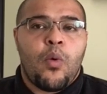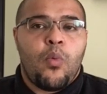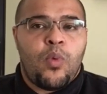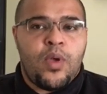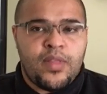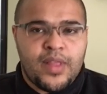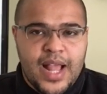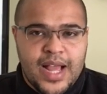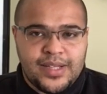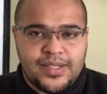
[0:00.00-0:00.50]

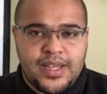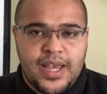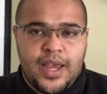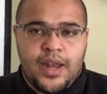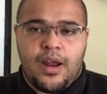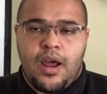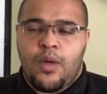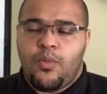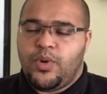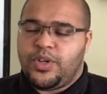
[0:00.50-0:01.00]
With that
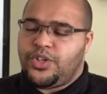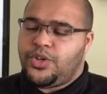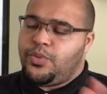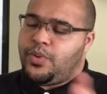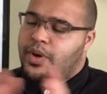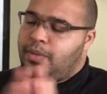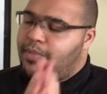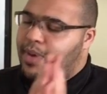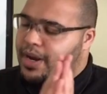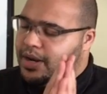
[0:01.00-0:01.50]
said, I wish you
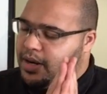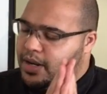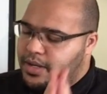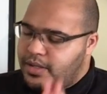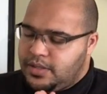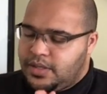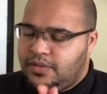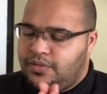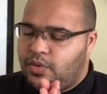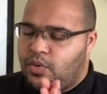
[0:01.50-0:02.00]
an
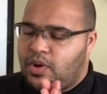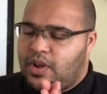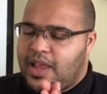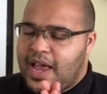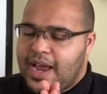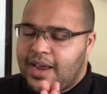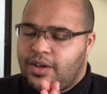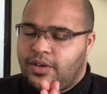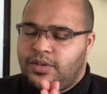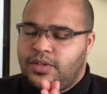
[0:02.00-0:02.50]
abundance of all of
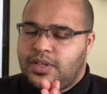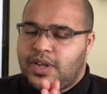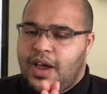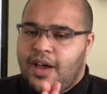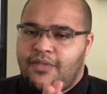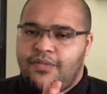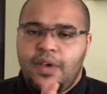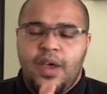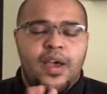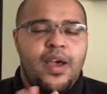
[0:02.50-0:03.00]
that good
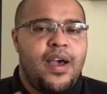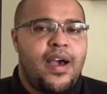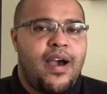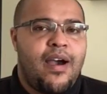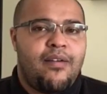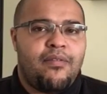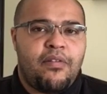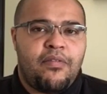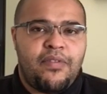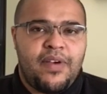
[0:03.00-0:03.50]
stuff.
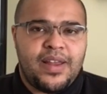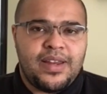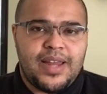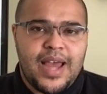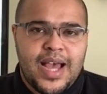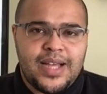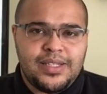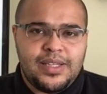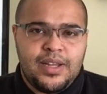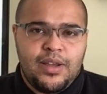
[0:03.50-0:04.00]
Have a
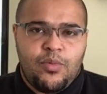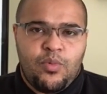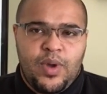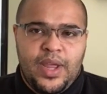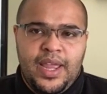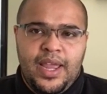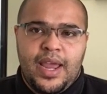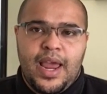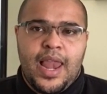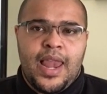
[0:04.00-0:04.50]
fantastic
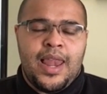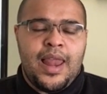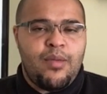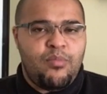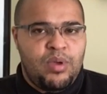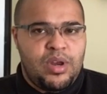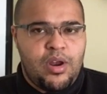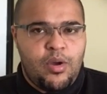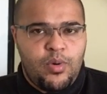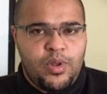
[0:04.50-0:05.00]
week.
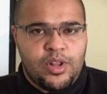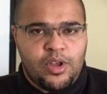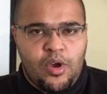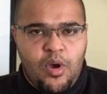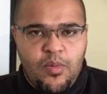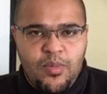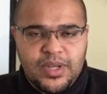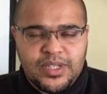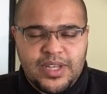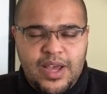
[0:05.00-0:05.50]
Let me know in the
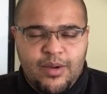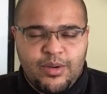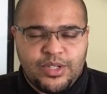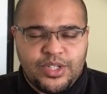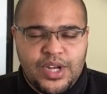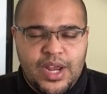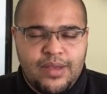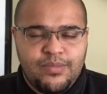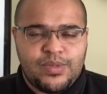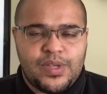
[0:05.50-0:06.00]
comments how it
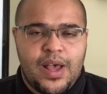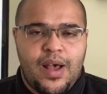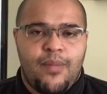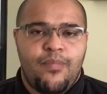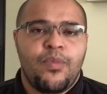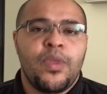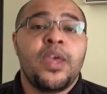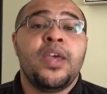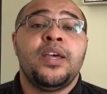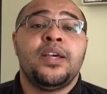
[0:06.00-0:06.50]
shapes
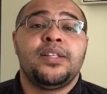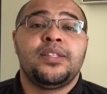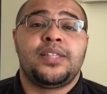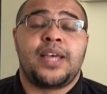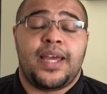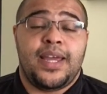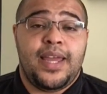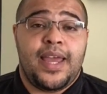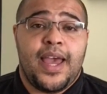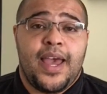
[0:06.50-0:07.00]
up.
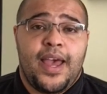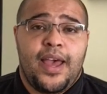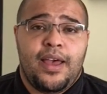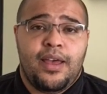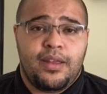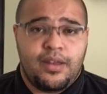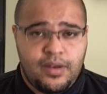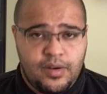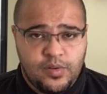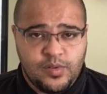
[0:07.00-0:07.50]
Take
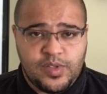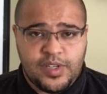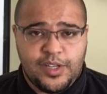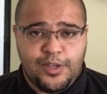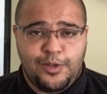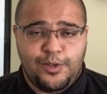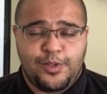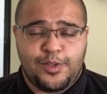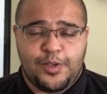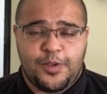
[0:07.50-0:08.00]
care, and I'll see
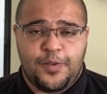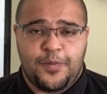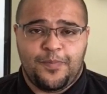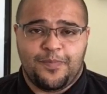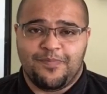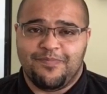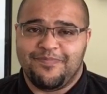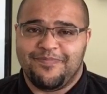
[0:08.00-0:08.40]
you soon.